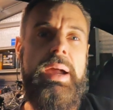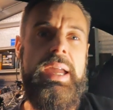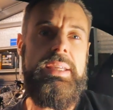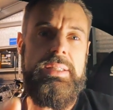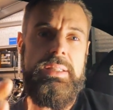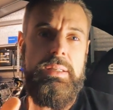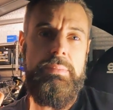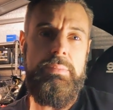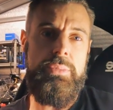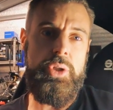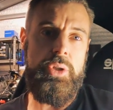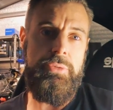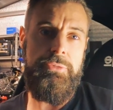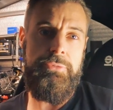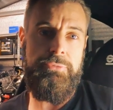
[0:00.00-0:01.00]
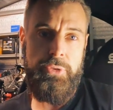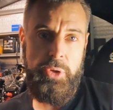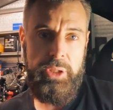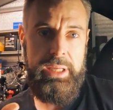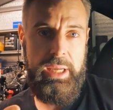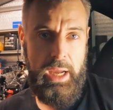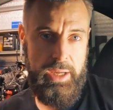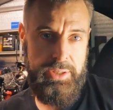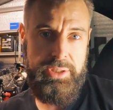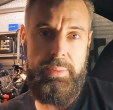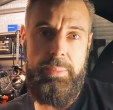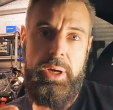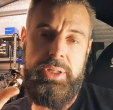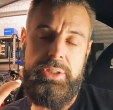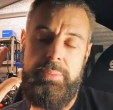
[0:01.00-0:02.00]
makes them sort of fully
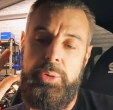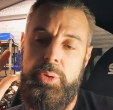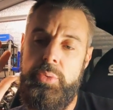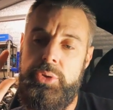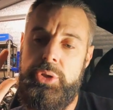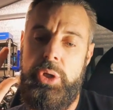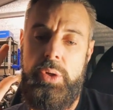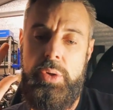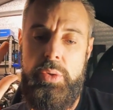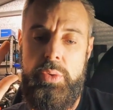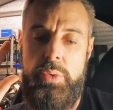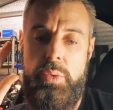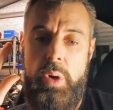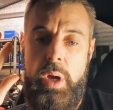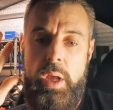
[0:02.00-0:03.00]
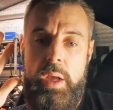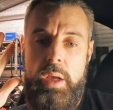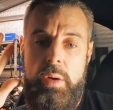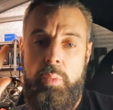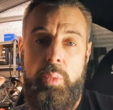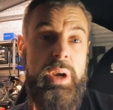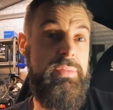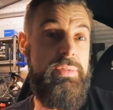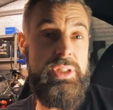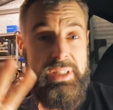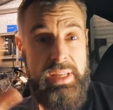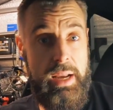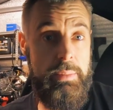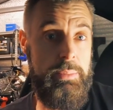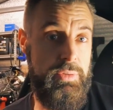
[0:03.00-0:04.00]
customizable to whatever
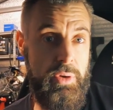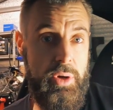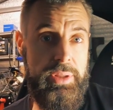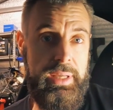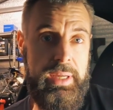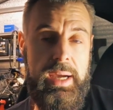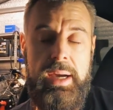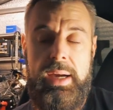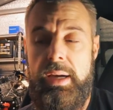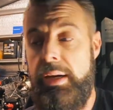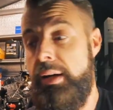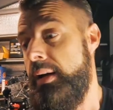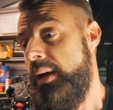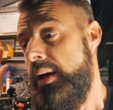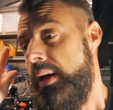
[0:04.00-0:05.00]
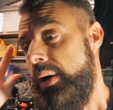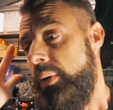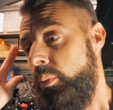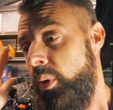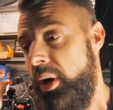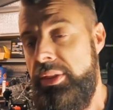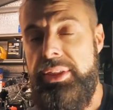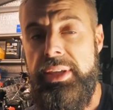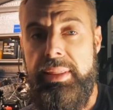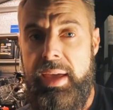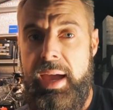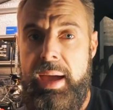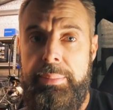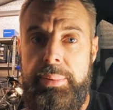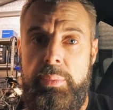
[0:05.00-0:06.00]
setup you've got in the car. One thing
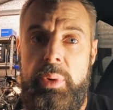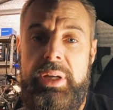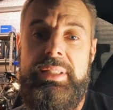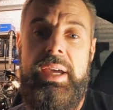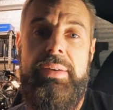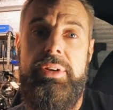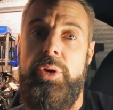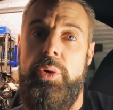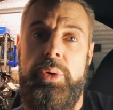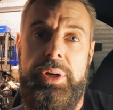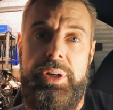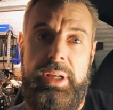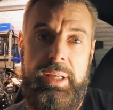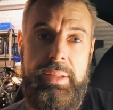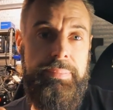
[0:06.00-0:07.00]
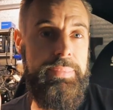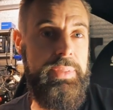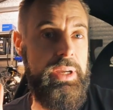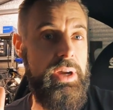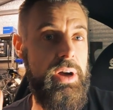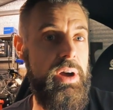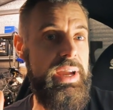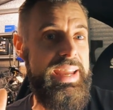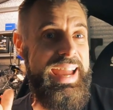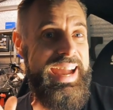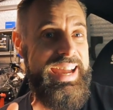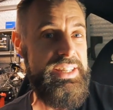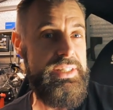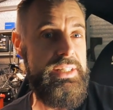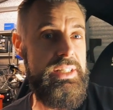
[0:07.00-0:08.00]
that happened when David ordered it, the guy
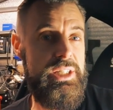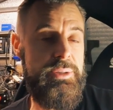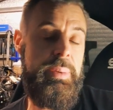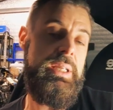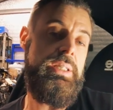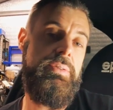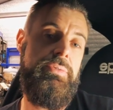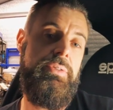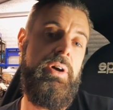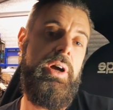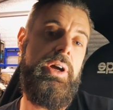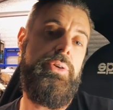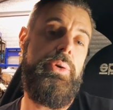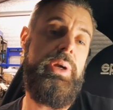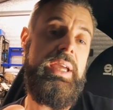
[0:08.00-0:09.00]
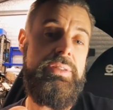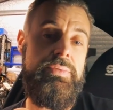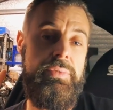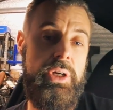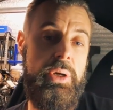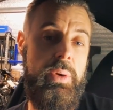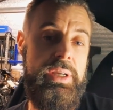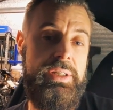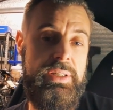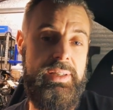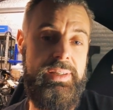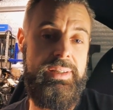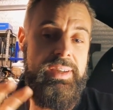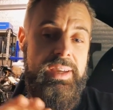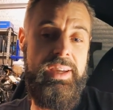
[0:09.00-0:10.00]
hasn't specified, or he hasn't
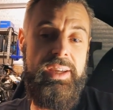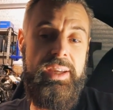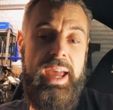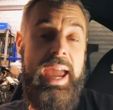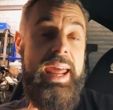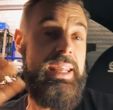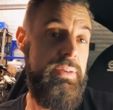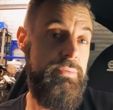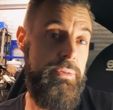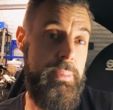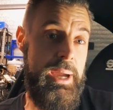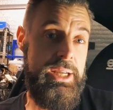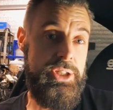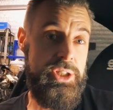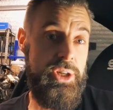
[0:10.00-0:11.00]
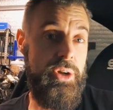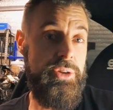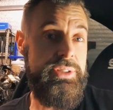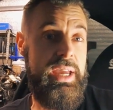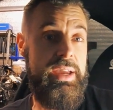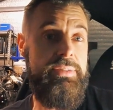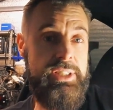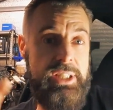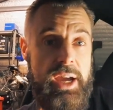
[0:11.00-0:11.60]
requested any information on David's